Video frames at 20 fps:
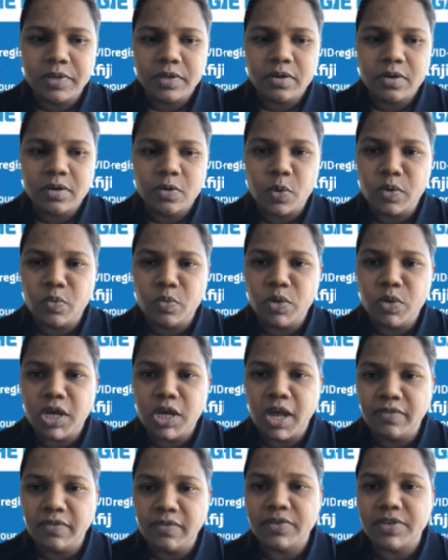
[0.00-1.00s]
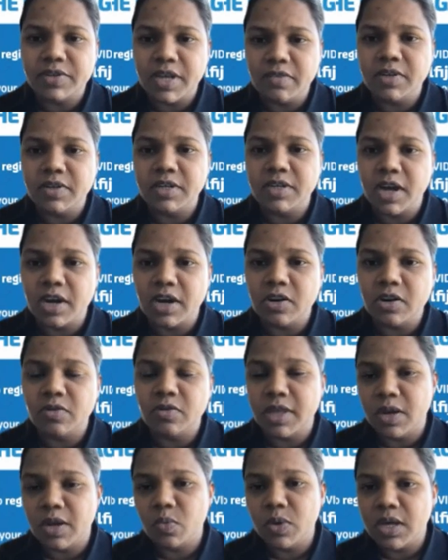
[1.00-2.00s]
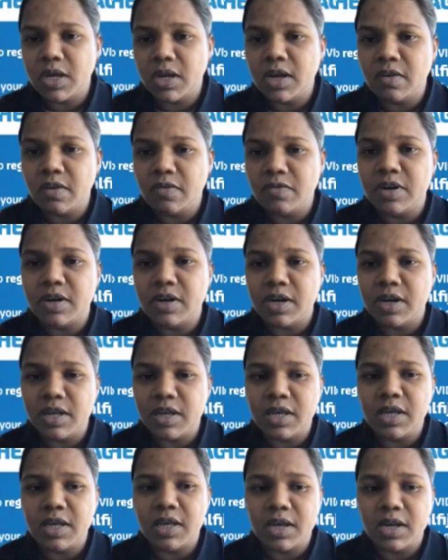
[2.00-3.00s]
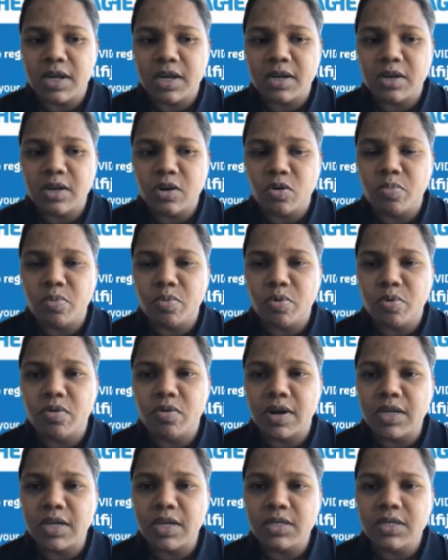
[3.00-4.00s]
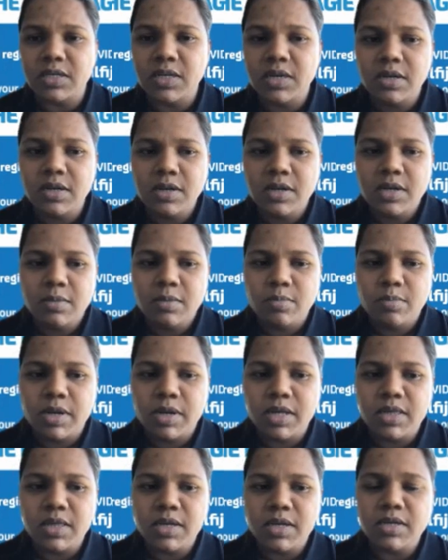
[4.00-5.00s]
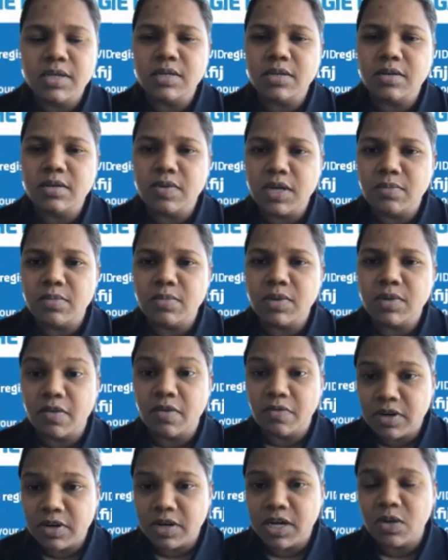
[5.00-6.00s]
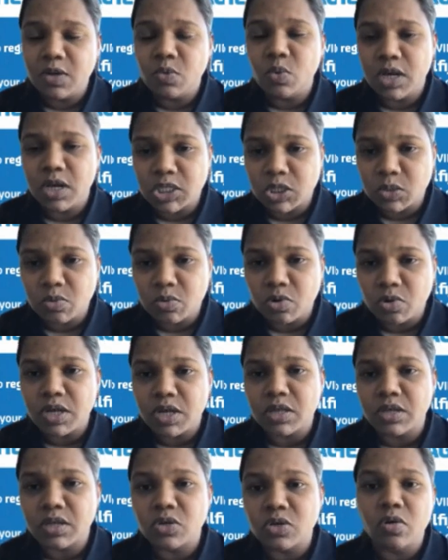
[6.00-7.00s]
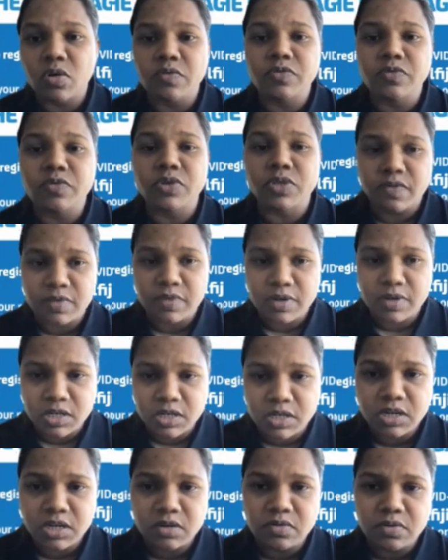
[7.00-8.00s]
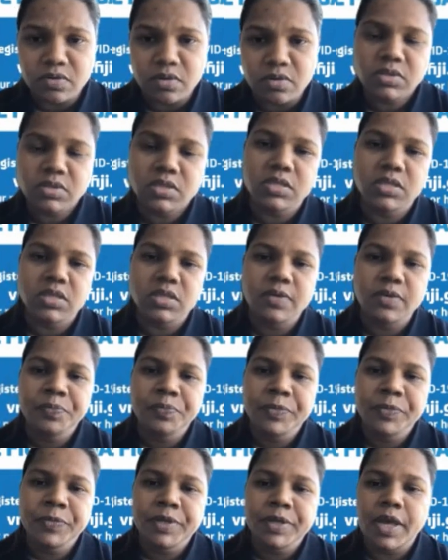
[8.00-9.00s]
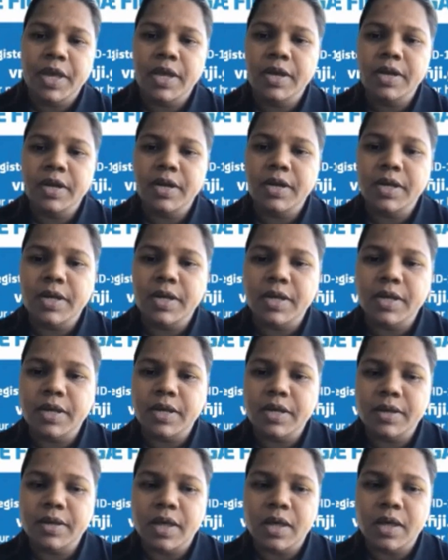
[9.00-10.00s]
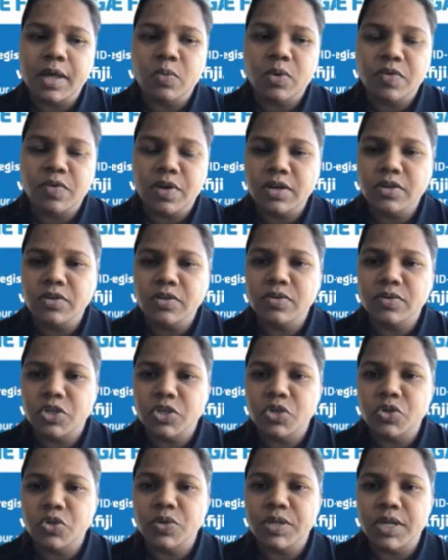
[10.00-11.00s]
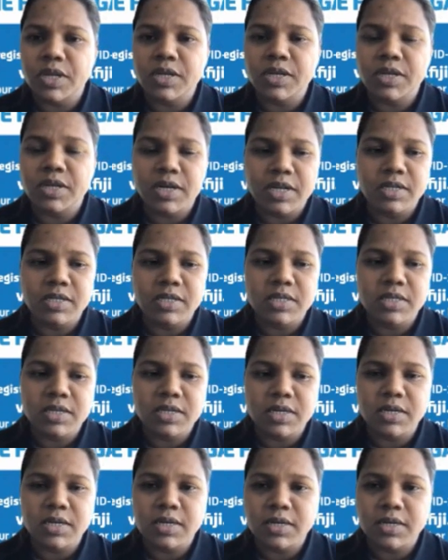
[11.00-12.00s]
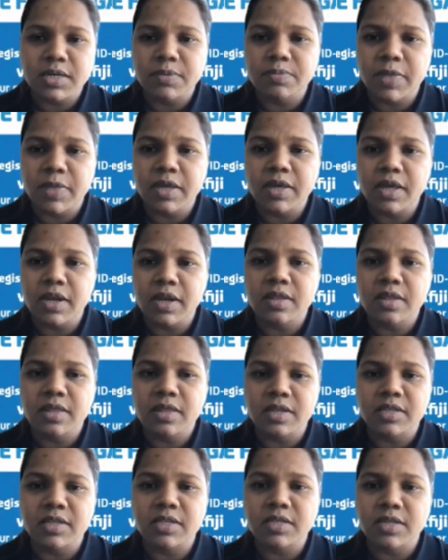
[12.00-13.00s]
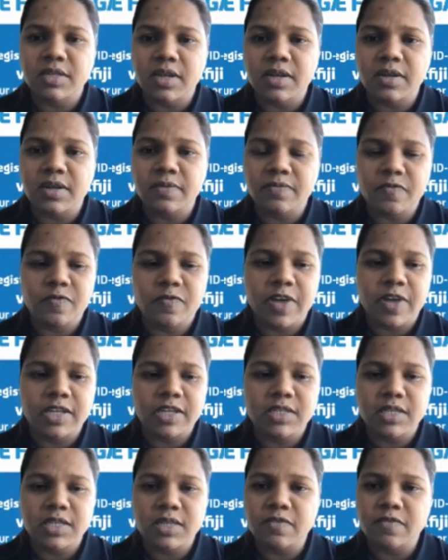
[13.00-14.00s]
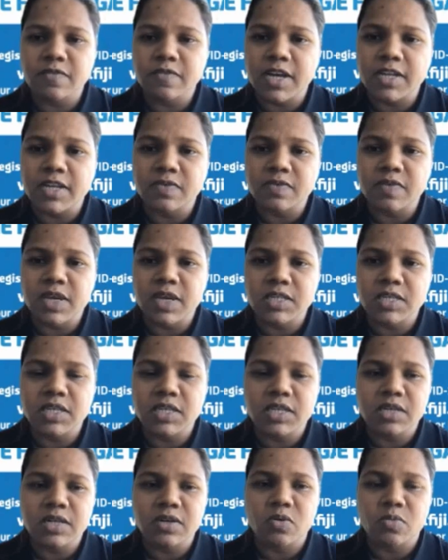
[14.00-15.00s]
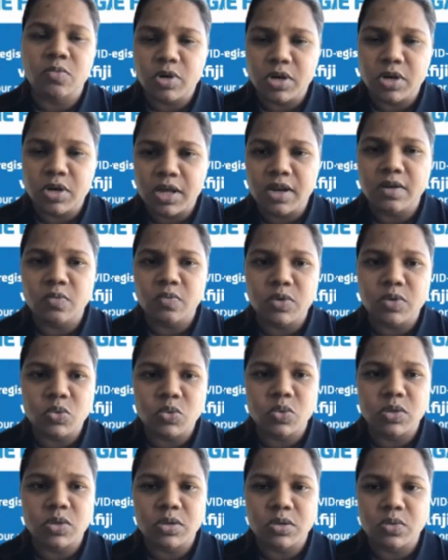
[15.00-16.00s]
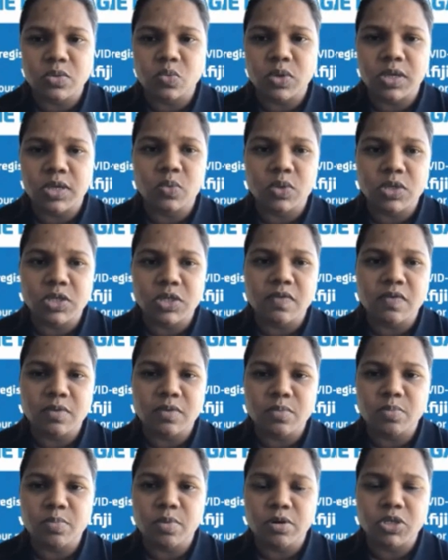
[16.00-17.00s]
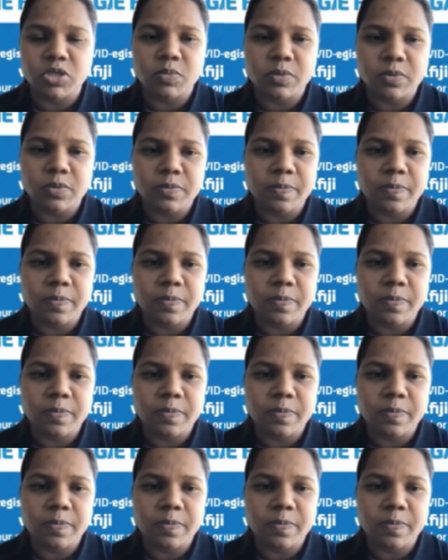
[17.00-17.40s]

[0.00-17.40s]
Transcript: When we have safety data on that, we can definitely progress. But in the interim, definitely we're exploring the 12 to 17-year-olds, and we're trying to ensure that at least they get this vaccine, the Pfizer vaccine or Moderna, whichever possible.